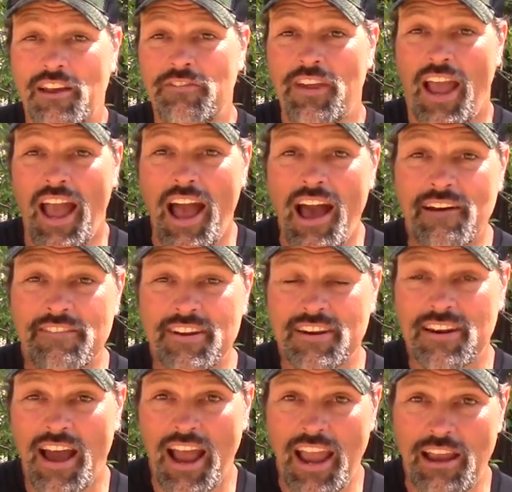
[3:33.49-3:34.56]
If you have a
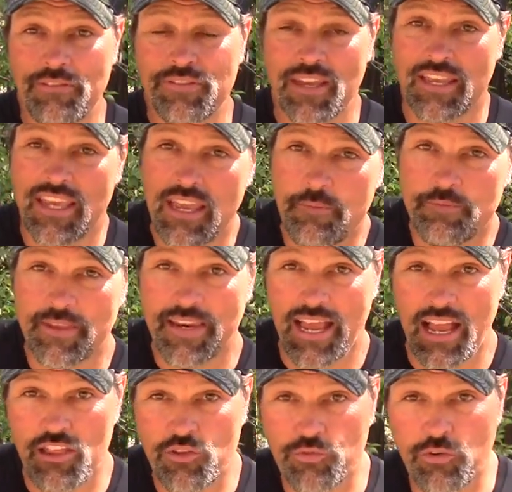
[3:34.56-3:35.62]
knife that keeps an
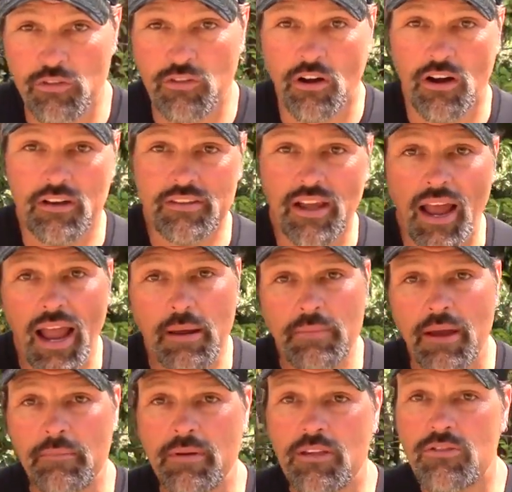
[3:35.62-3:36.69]
edge for a long time,
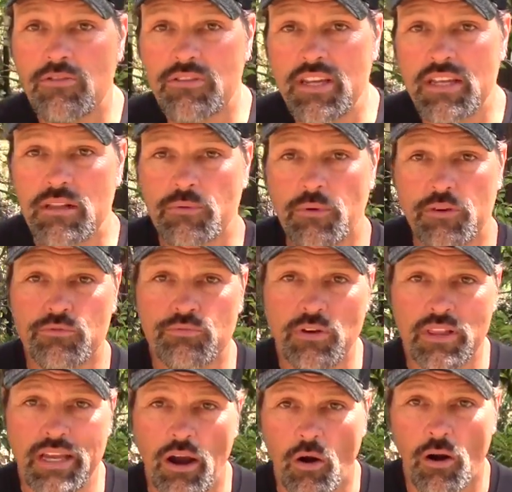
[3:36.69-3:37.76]
that means you're dealing with
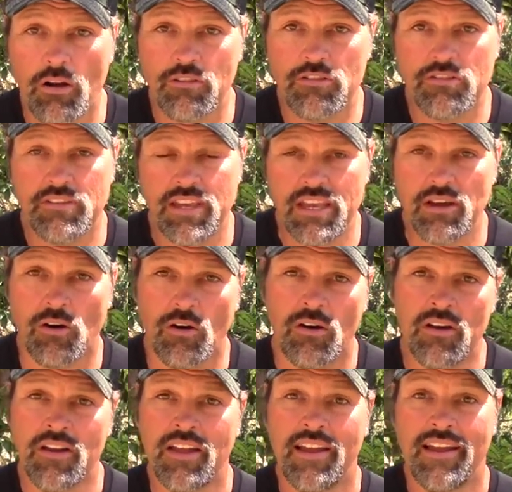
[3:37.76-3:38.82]
really hard steel.
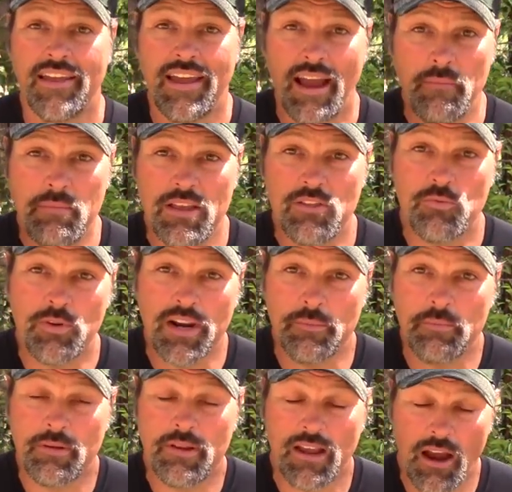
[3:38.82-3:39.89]
That means when
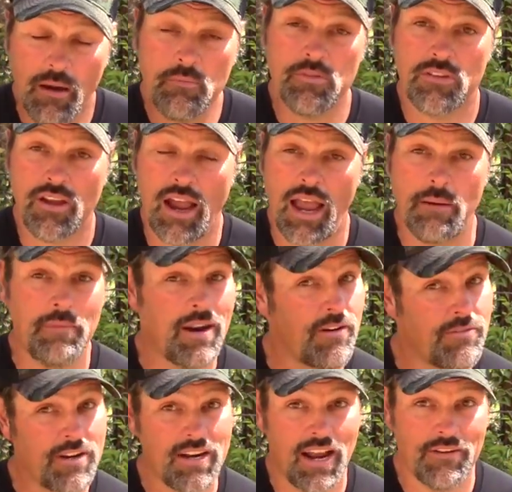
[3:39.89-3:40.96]
it comes time, and
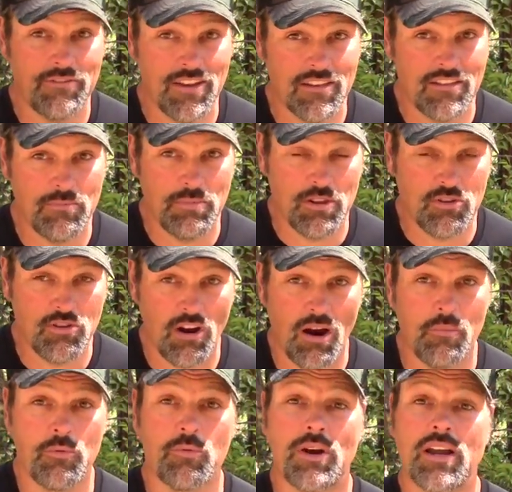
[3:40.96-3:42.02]
every knife needs to be
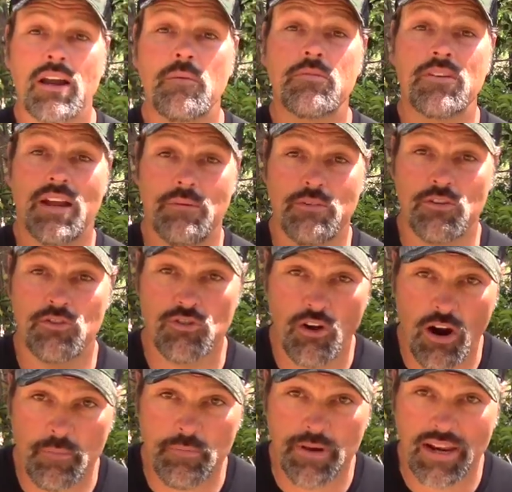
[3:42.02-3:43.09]
sharpened, when it comes time to
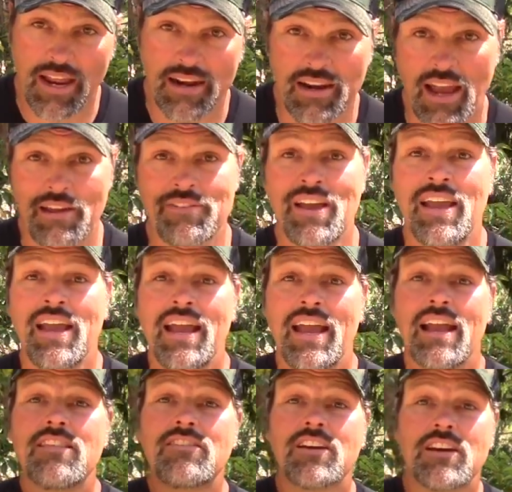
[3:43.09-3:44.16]
sharpen that knife,
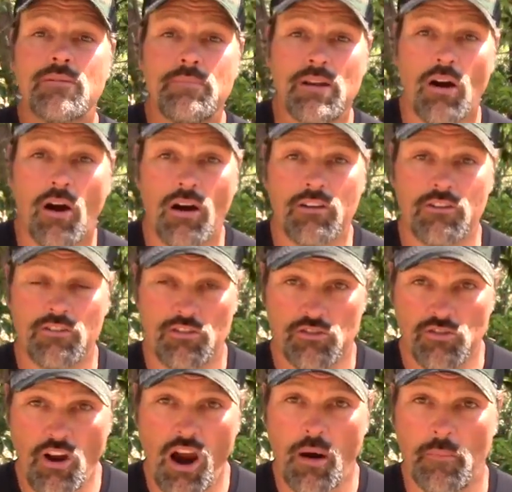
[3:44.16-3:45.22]
it's going to be harder to
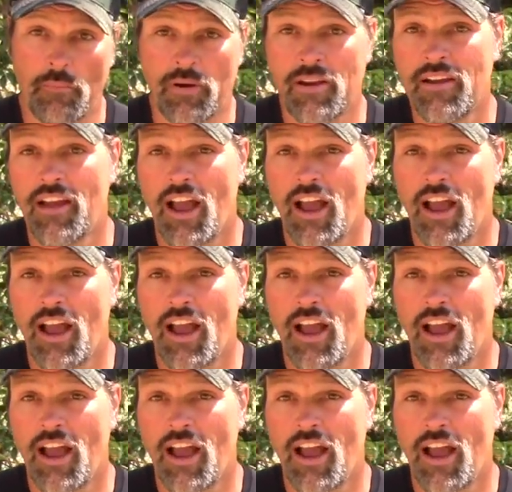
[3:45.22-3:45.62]
sharpen.